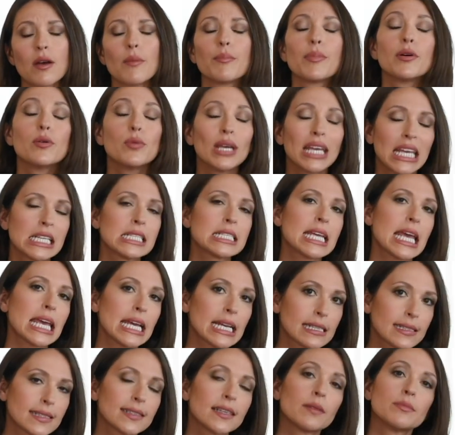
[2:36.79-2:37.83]
But we can
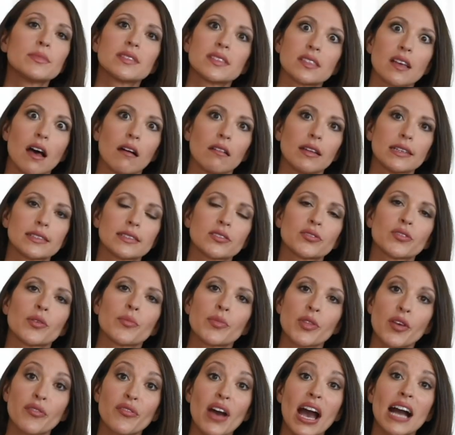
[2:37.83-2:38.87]
take some solace
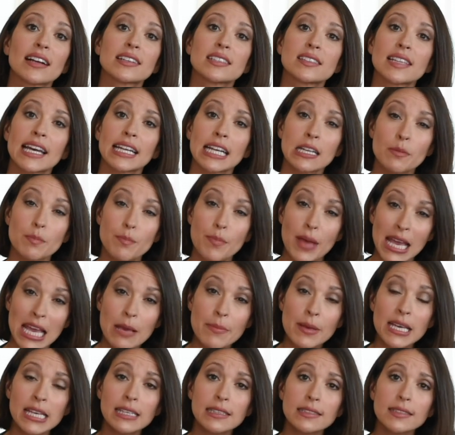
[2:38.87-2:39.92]
from the fact that in
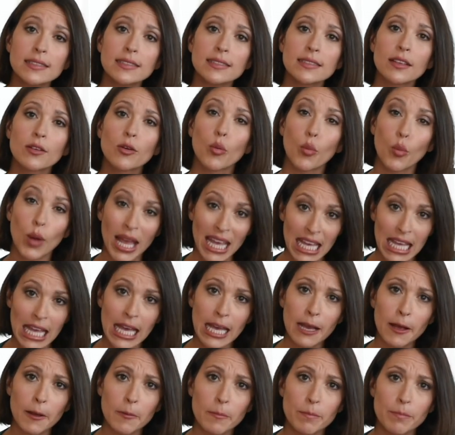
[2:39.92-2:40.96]
babies,
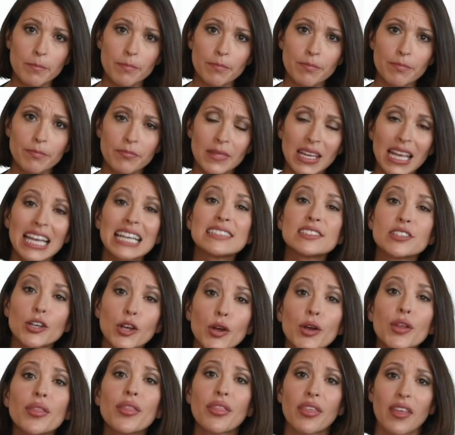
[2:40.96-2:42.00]
waking is a
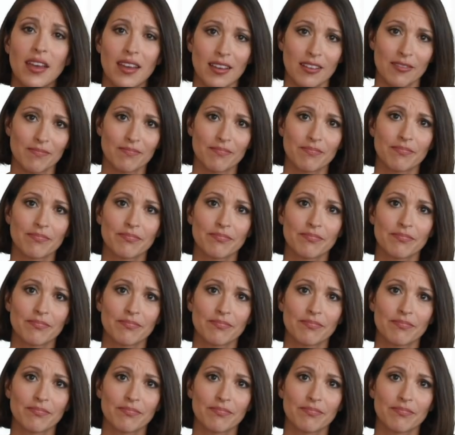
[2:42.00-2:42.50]
good thing.